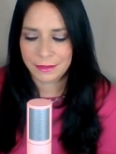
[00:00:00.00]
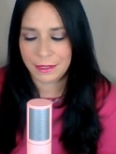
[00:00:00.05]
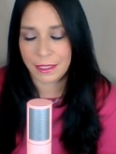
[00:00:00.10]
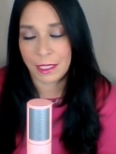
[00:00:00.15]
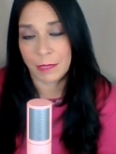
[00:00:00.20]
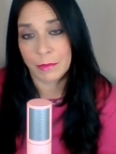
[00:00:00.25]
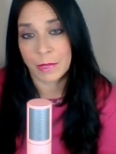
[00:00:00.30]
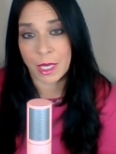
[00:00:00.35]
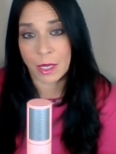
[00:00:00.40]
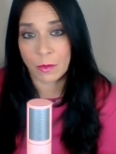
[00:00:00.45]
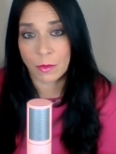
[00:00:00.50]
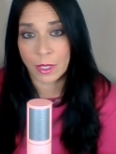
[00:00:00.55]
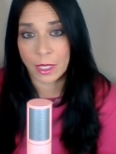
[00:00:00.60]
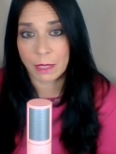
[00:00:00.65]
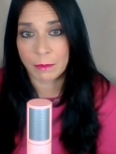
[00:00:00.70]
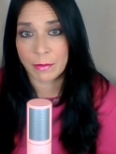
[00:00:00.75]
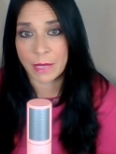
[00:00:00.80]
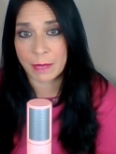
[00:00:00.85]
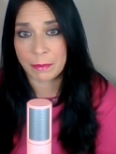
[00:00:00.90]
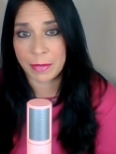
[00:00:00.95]
I'm not wearing
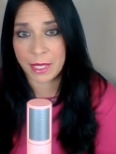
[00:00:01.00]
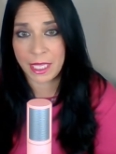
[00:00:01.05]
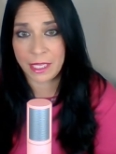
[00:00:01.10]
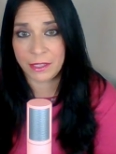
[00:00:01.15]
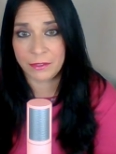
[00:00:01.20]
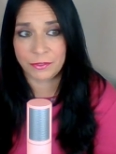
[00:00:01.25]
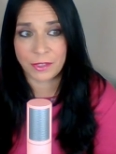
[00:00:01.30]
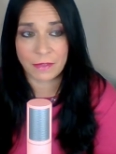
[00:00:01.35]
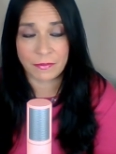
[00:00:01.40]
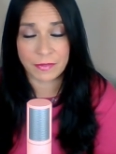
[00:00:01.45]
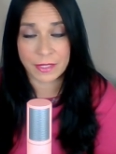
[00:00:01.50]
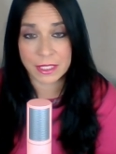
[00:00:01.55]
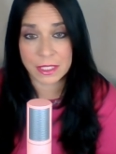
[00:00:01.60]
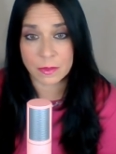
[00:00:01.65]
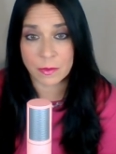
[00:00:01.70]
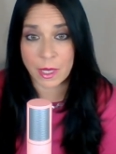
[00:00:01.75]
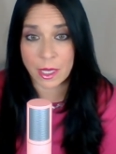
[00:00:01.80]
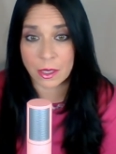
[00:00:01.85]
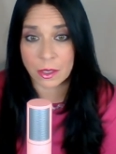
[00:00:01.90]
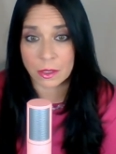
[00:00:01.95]
my pink fluffy
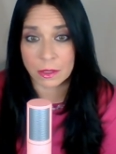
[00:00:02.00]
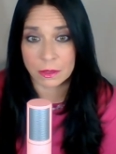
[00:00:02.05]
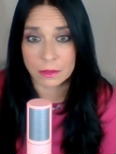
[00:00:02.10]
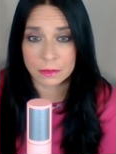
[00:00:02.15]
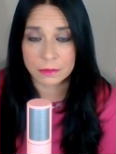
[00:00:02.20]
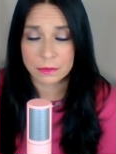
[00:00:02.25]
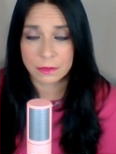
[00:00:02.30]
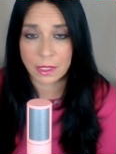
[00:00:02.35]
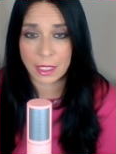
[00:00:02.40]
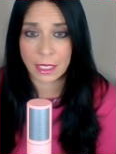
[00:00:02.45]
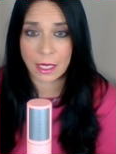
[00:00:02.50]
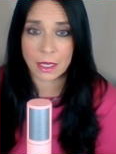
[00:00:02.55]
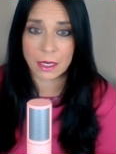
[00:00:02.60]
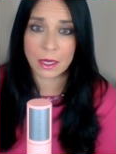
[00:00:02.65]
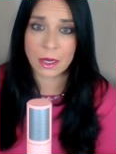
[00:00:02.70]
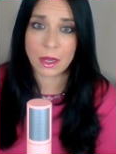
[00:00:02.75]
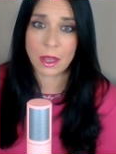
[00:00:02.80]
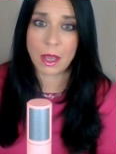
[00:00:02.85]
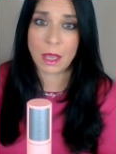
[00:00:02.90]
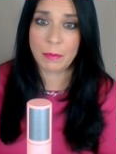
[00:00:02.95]
sweater. I got on
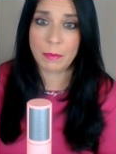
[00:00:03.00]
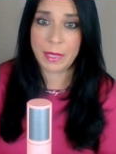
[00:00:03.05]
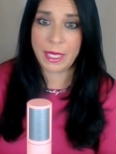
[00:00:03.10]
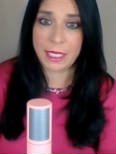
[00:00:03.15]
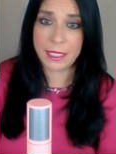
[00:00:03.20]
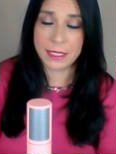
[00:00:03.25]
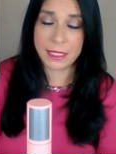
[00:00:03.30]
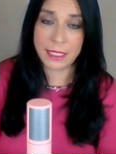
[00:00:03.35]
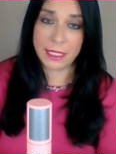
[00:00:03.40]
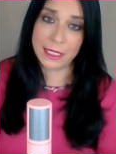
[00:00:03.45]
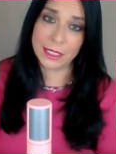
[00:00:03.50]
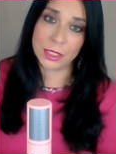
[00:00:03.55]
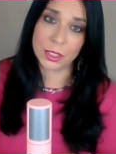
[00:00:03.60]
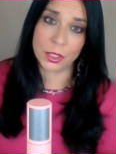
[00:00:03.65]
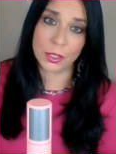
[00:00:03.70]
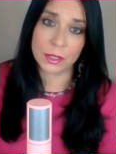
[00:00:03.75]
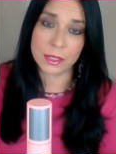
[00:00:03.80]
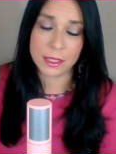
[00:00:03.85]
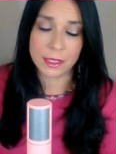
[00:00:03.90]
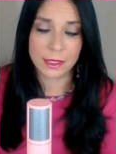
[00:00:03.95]
a hot pink
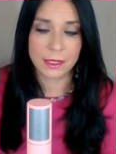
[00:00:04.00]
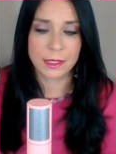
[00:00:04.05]
t-shirt.